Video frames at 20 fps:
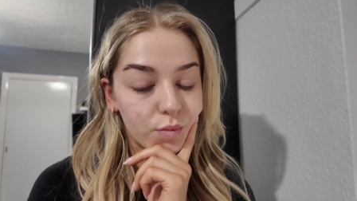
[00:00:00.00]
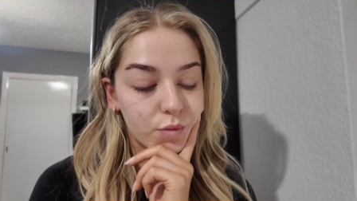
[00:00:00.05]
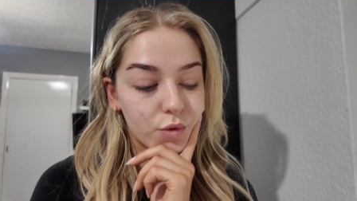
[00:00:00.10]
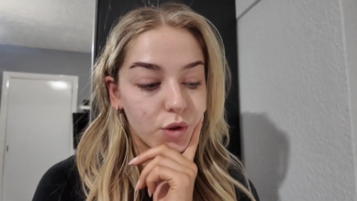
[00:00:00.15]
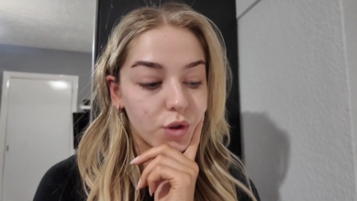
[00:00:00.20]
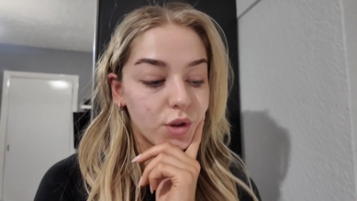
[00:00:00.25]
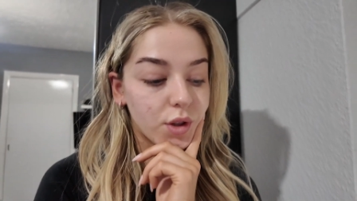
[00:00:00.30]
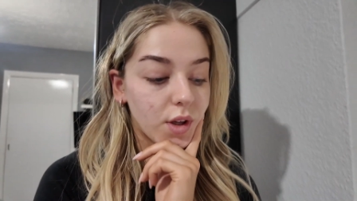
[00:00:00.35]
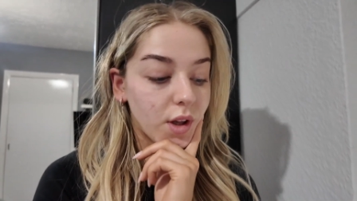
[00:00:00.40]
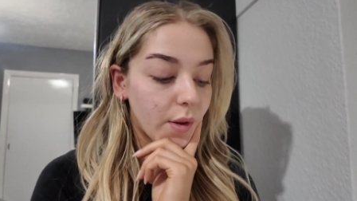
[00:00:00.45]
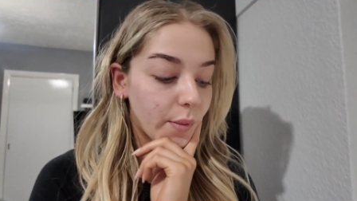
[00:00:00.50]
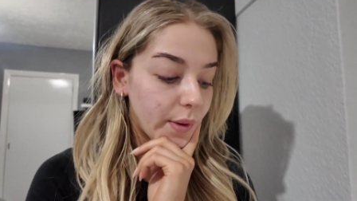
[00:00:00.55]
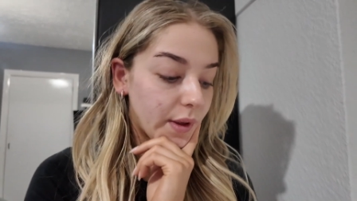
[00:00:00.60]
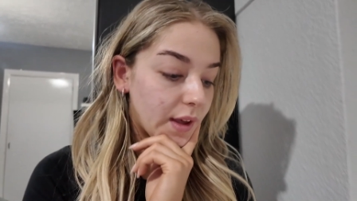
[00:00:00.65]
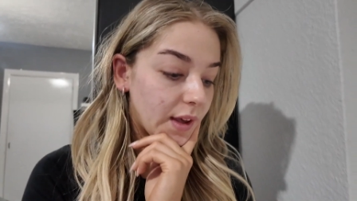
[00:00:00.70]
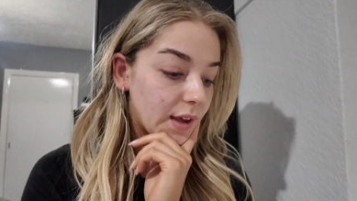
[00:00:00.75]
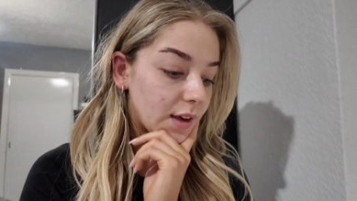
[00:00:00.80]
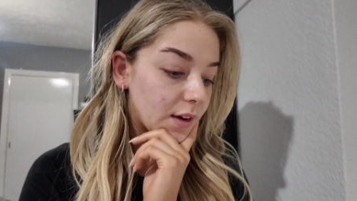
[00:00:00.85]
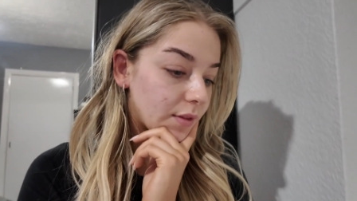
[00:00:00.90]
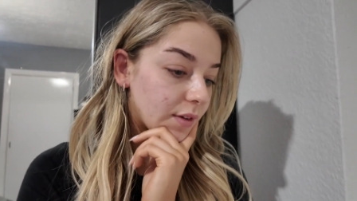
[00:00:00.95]
just so that we
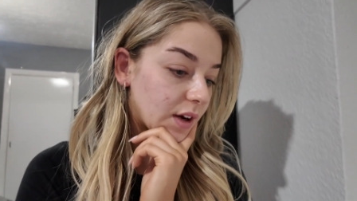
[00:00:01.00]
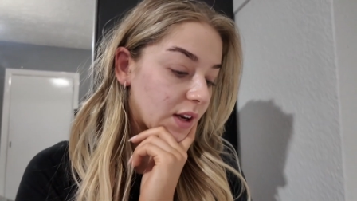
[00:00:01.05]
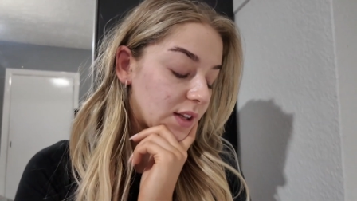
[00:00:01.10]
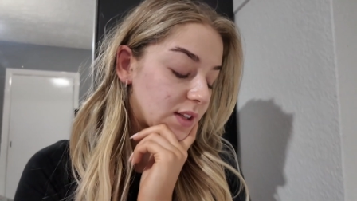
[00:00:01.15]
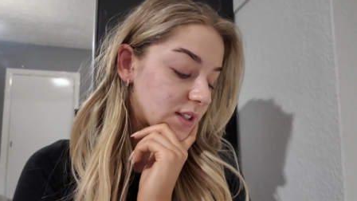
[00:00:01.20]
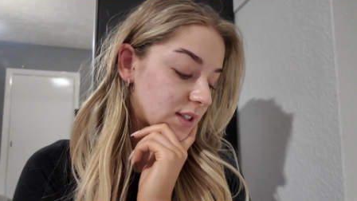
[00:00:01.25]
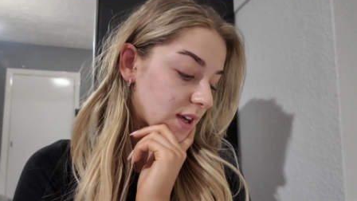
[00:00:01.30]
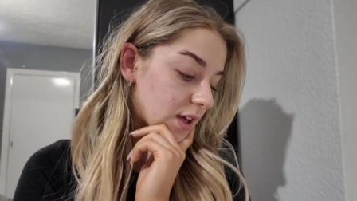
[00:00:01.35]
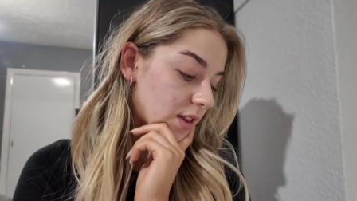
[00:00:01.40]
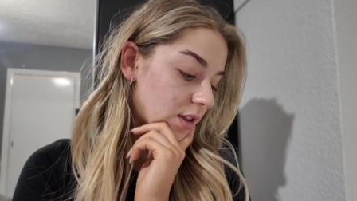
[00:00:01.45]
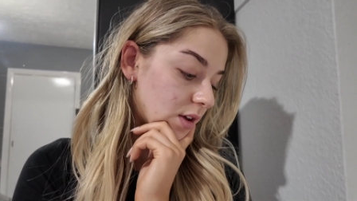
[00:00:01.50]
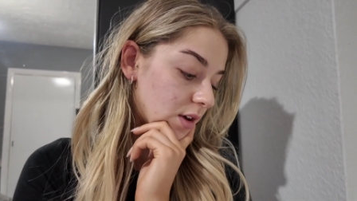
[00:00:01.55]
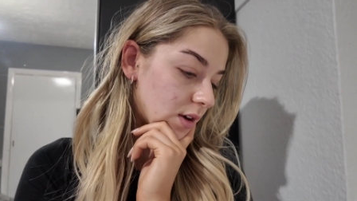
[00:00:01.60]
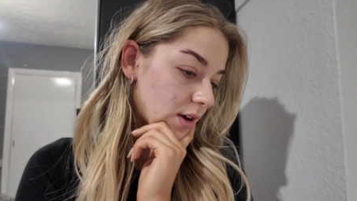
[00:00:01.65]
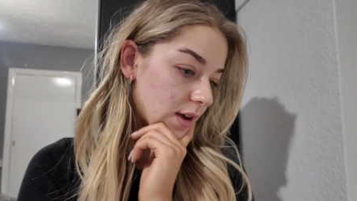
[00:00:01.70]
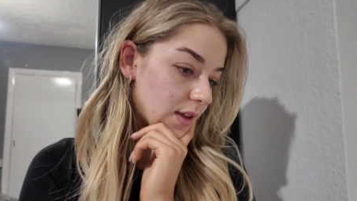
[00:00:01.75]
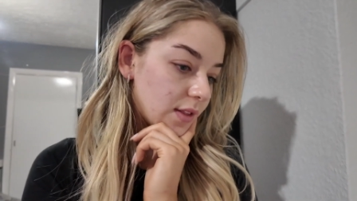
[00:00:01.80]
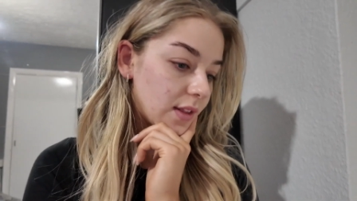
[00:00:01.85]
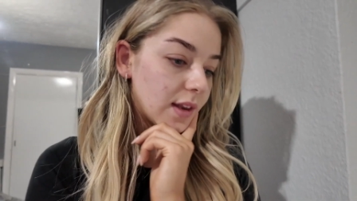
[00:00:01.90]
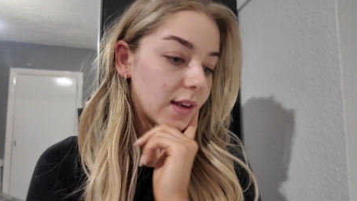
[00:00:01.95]
can get ready together
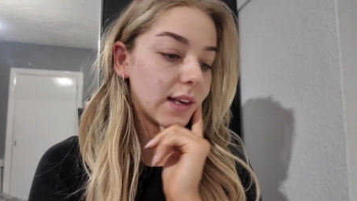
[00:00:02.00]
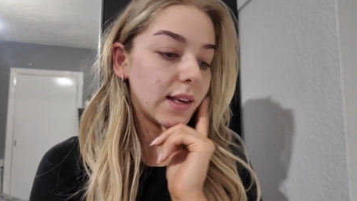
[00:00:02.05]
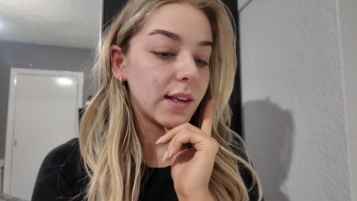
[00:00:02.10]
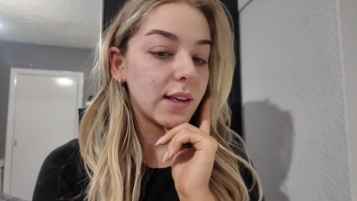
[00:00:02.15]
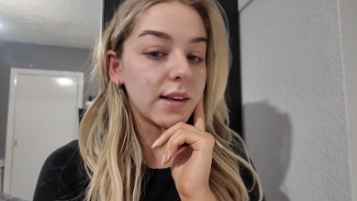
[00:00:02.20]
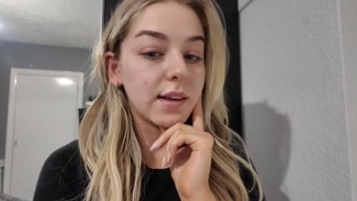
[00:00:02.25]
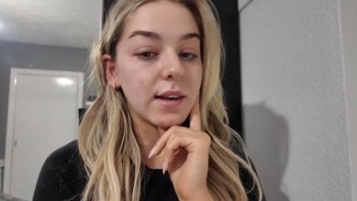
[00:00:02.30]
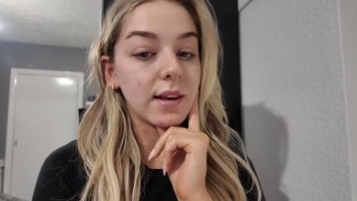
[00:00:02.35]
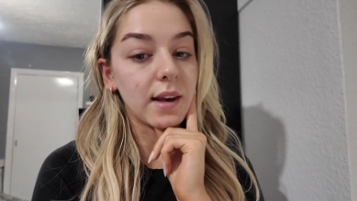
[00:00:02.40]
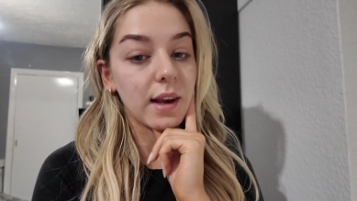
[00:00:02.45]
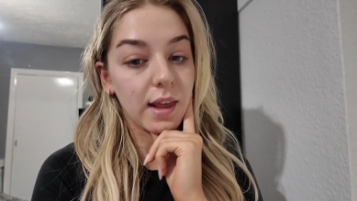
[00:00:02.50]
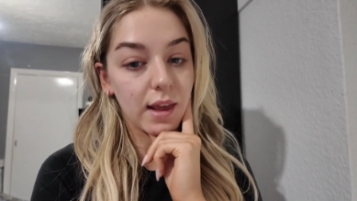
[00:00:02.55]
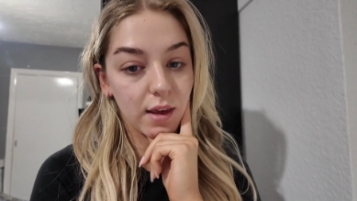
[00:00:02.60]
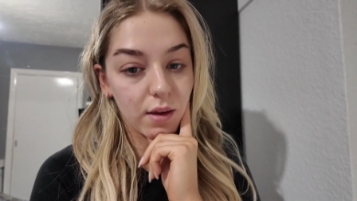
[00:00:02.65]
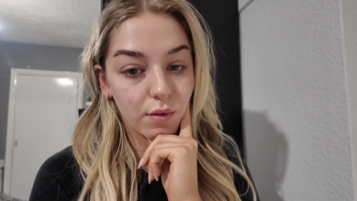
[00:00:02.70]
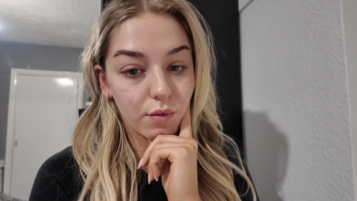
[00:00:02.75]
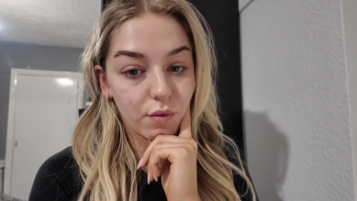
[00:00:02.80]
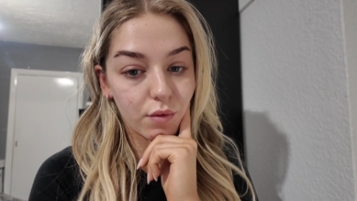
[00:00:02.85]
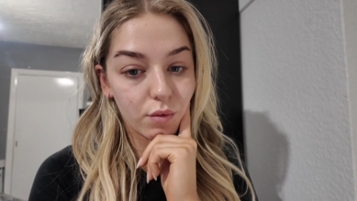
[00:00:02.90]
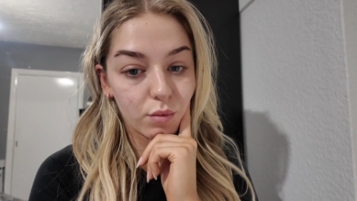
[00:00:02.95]
and then
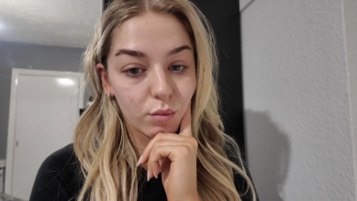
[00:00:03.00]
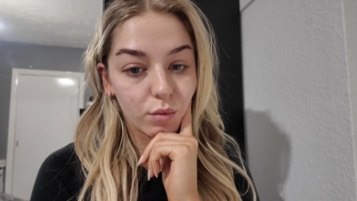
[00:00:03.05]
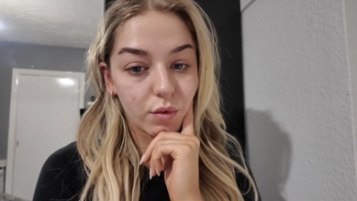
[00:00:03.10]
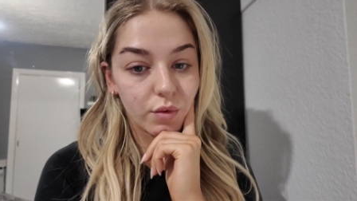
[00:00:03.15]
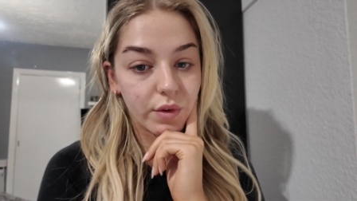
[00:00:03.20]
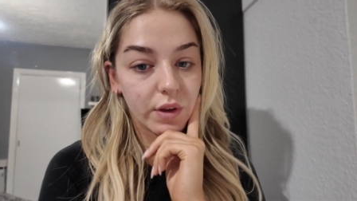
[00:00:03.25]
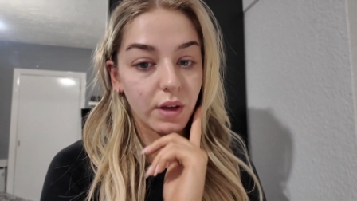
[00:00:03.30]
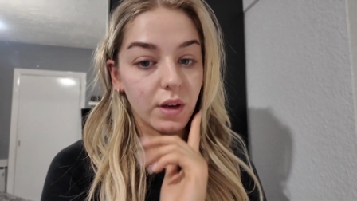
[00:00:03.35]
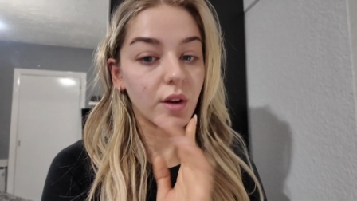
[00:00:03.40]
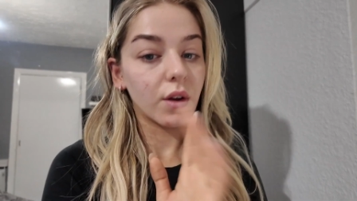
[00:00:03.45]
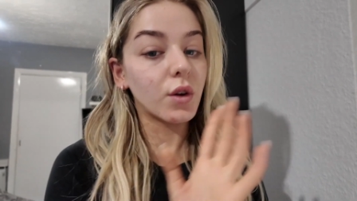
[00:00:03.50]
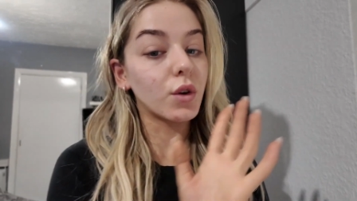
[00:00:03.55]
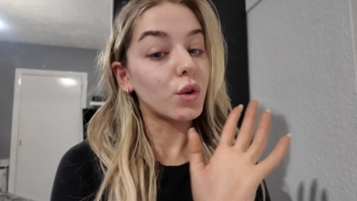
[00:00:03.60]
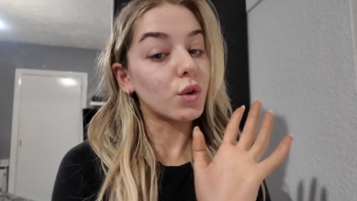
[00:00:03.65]
leave within